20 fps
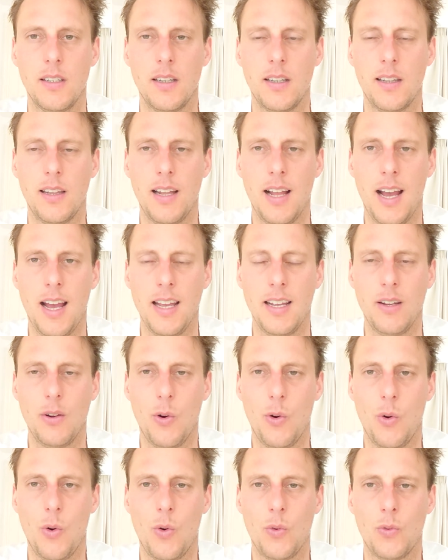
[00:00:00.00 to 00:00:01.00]
And like
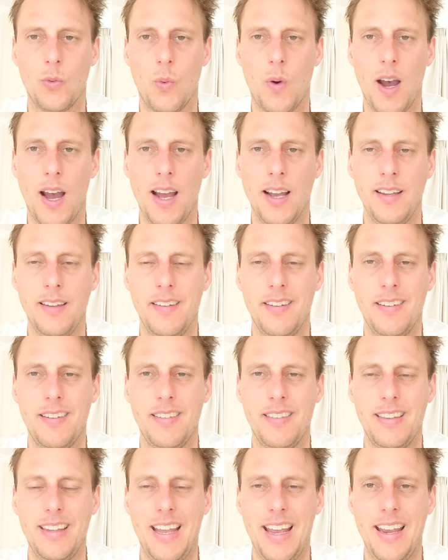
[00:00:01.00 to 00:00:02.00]
old
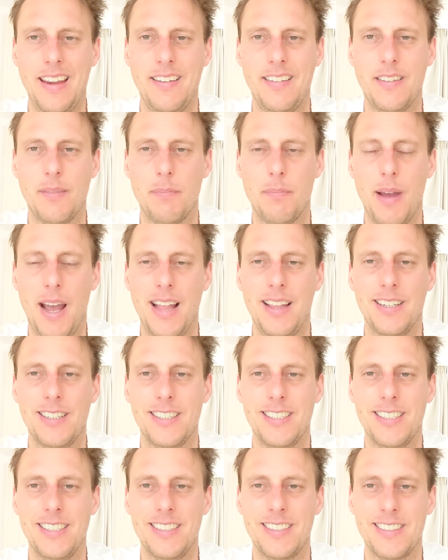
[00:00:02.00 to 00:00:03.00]
wines taste
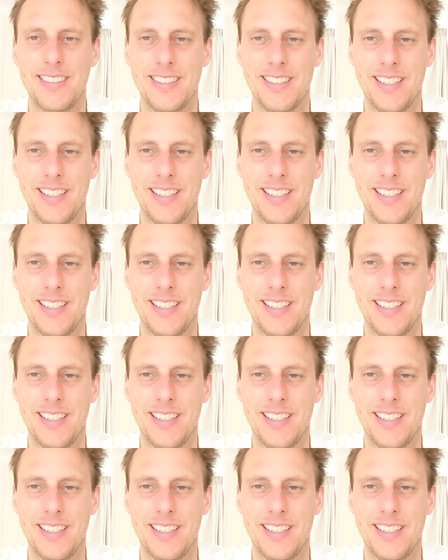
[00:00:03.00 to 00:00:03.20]
better,